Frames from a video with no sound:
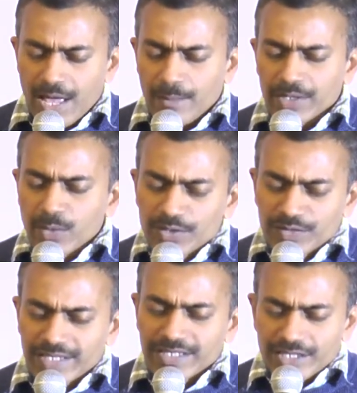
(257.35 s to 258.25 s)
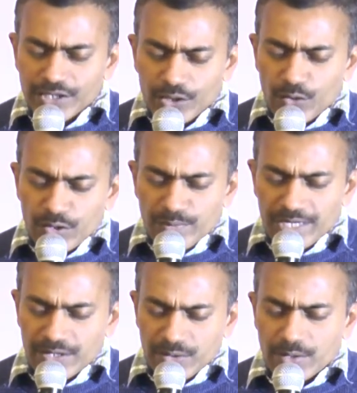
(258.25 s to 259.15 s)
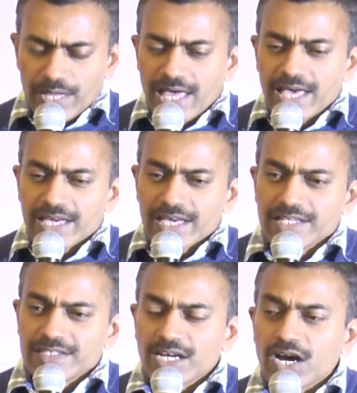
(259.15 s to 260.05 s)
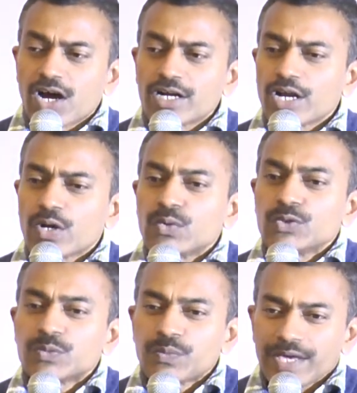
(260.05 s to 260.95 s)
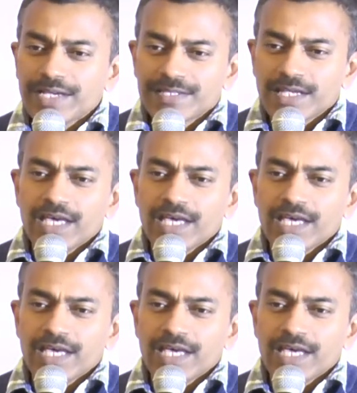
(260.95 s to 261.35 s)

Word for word: But one thing that you and me know, he is the God who speaks.